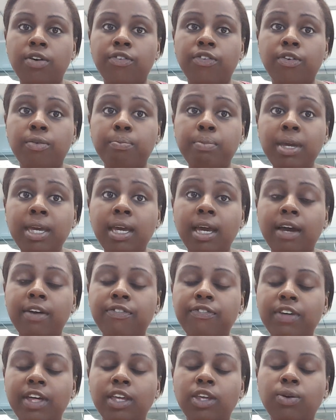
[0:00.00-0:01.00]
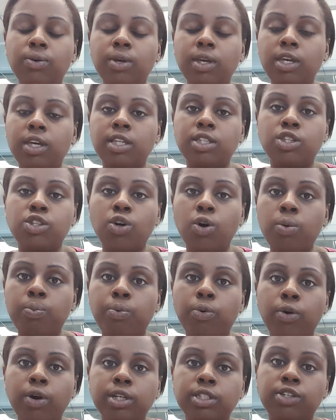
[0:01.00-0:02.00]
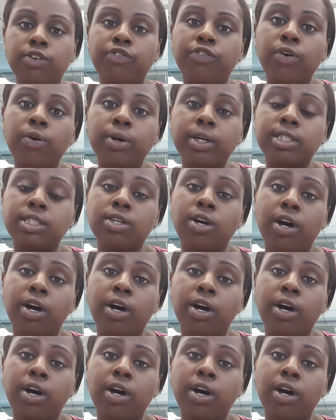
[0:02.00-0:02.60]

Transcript: For me, I feel like it's so important to focus